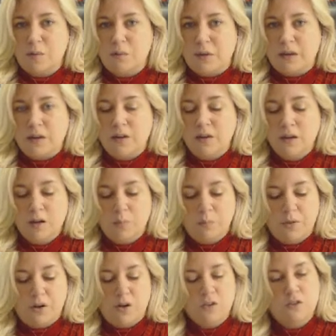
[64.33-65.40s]
from me,
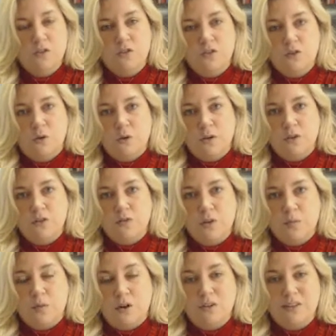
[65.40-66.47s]
but also tutorials
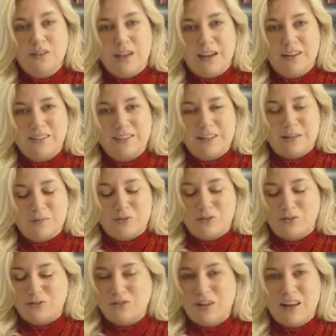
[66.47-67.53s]
from our design team. So
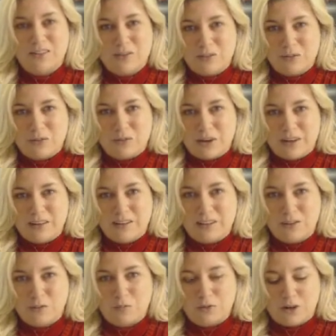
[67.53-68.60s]
there's lots of great
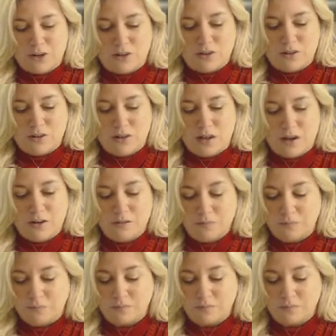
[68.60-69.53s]
inspiration there.